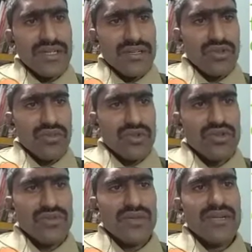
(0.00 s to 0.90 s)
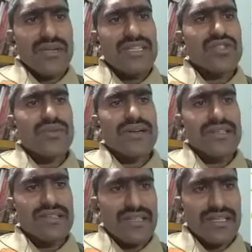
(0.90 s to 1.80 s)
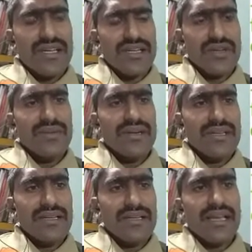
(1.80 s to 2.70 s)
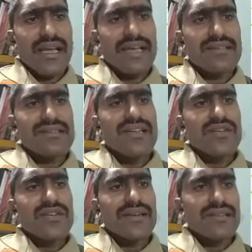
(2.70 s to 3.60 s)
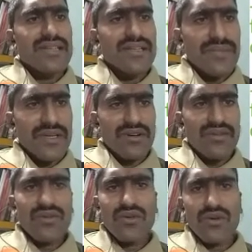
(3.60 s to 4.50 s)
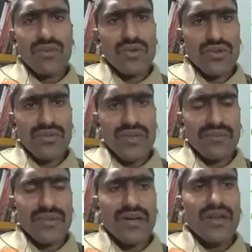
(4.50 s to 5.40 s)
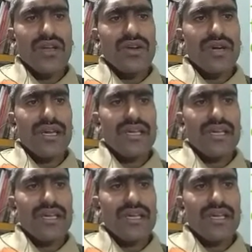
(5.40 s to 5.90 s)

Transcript: chromosome number is 23. Human DNA has 23 pair of chromosome number. Okay,